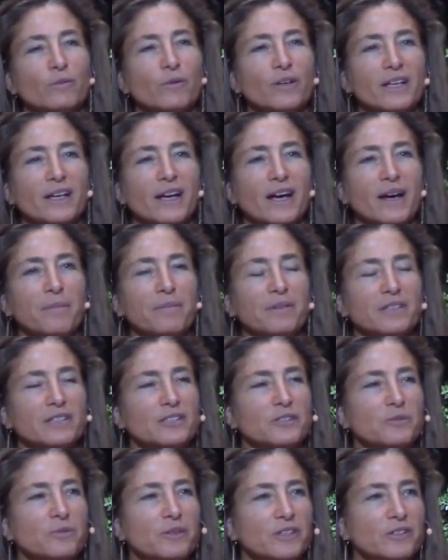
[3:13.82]
what
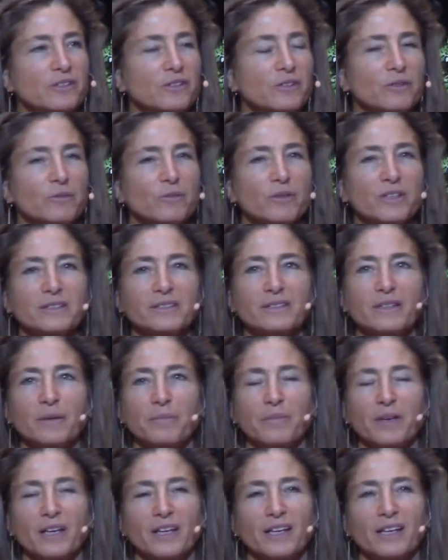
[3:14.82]
happens when you're with
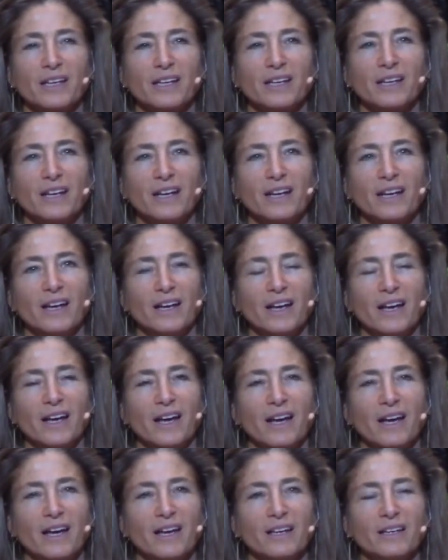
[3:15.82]
somebody
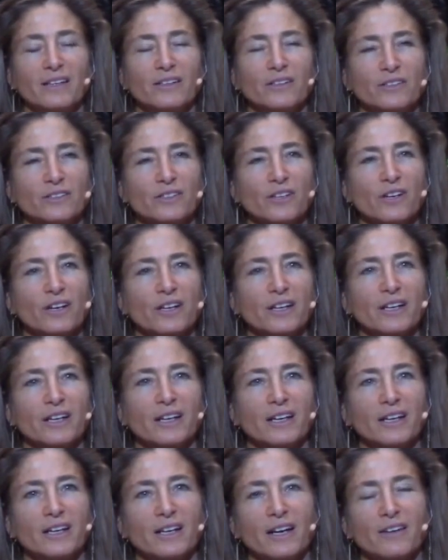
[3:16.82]
and you're
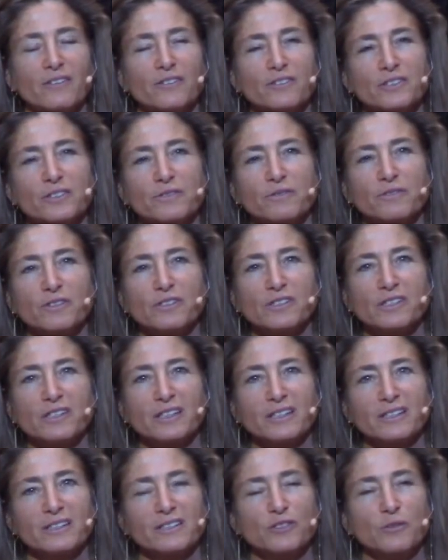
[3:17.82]
talking and there's
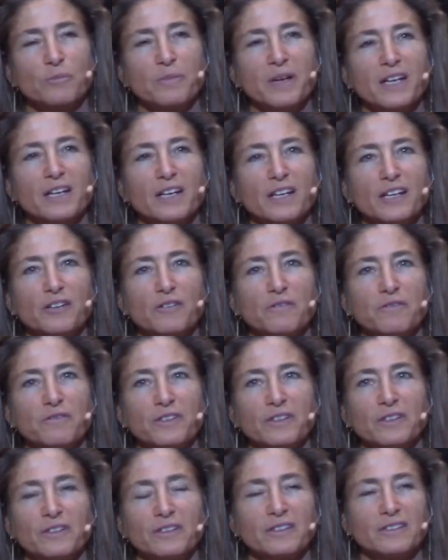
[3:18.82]
aversion because they're making you
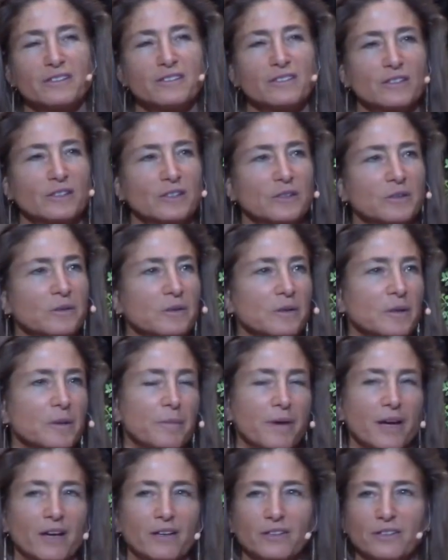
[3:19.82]
feel insecure
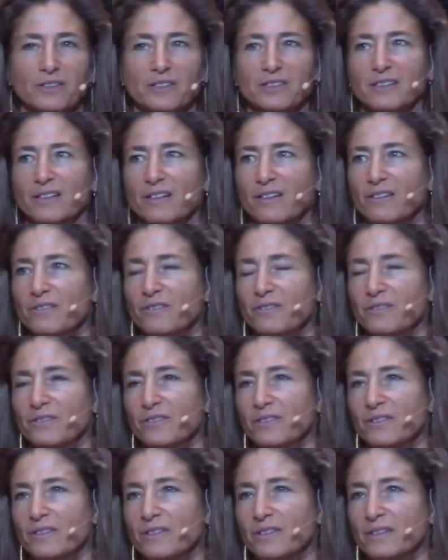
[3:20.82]
about yourself?
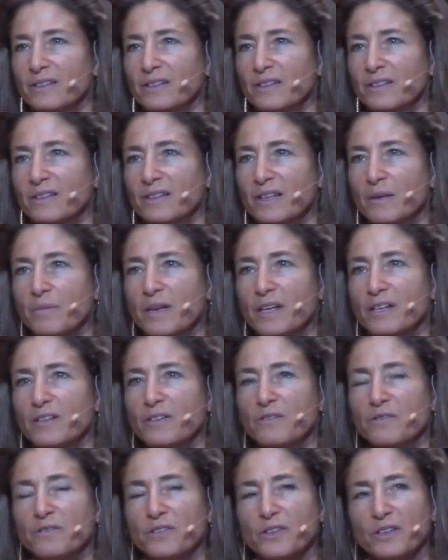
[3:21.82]
They make
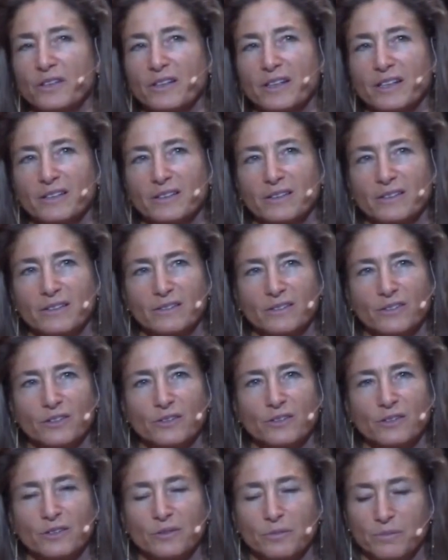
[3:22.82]
you feel like
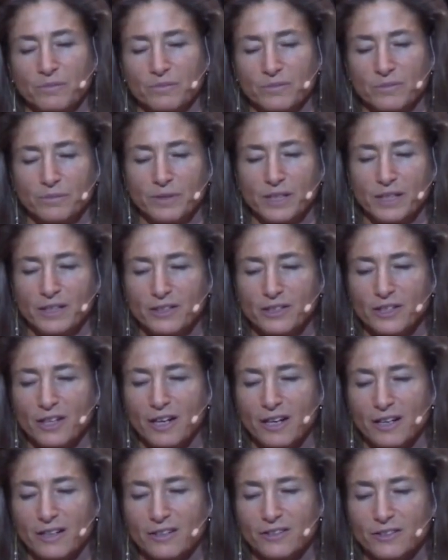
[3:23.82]
you're being
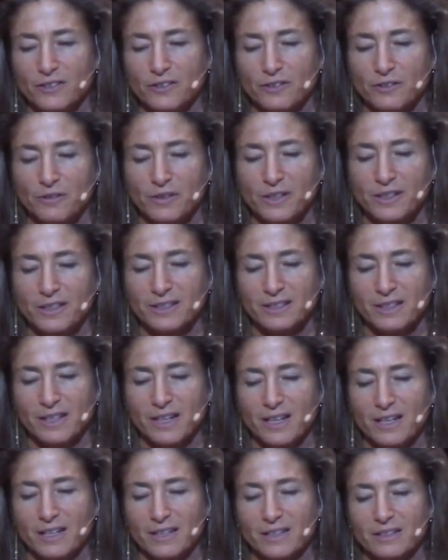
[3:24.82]
judged or
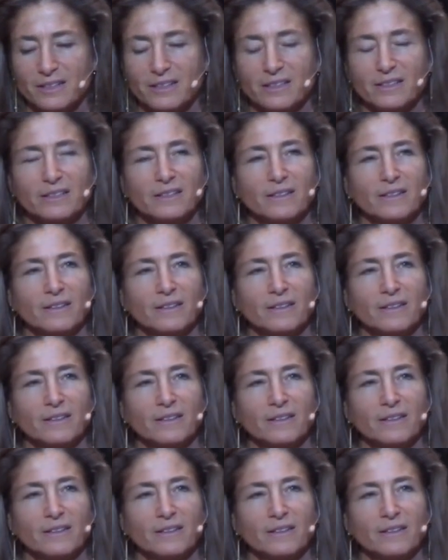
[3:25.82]
criticized.